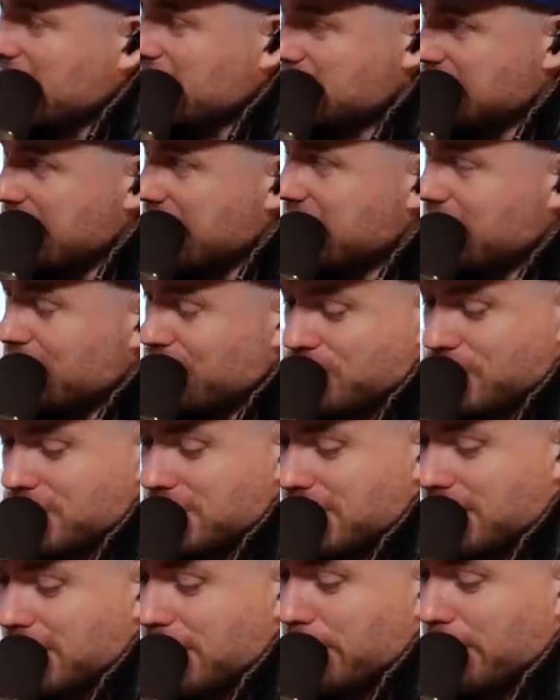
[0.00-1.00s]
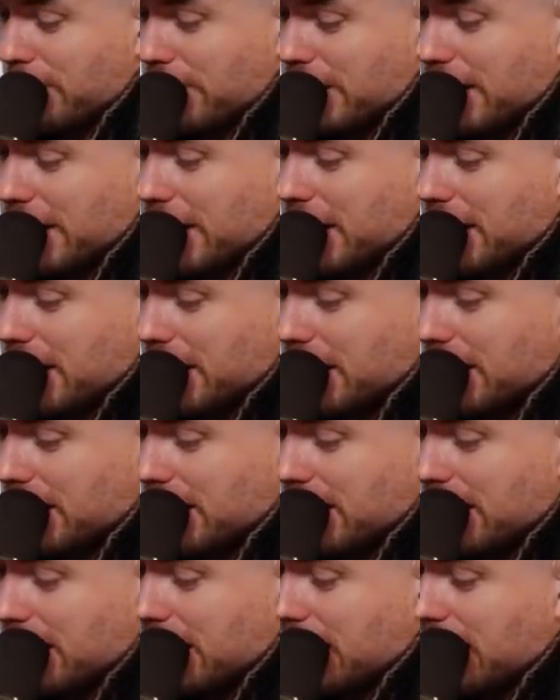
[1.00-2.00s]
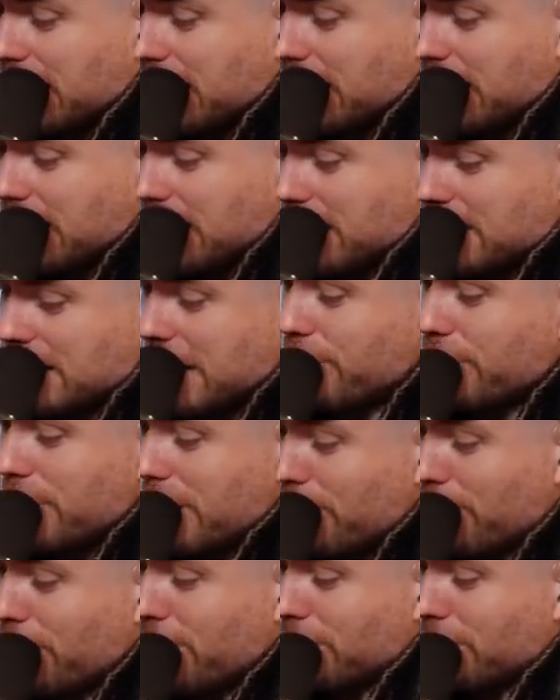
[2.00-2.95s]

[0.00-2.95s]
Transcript: And as Dan used to say about Kilkenny, the town I